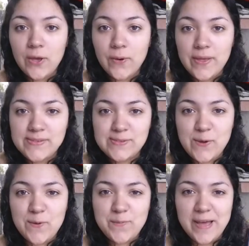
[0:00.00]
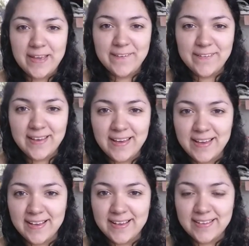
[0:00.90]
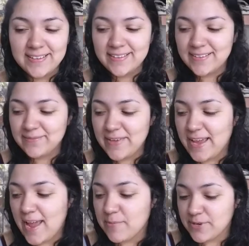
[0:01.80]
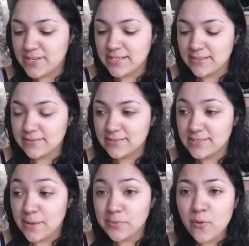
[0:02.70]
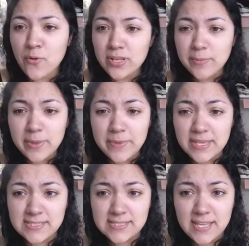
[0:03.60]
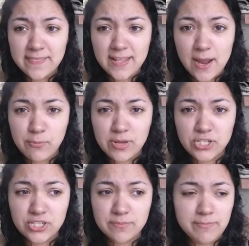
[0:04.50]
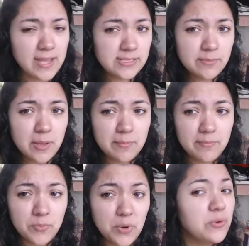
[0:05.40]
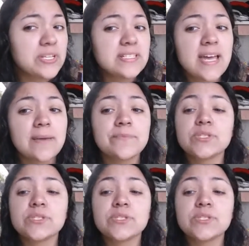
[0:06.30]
okay, so my camera stopped recording me because it said that I reached maximum recording time,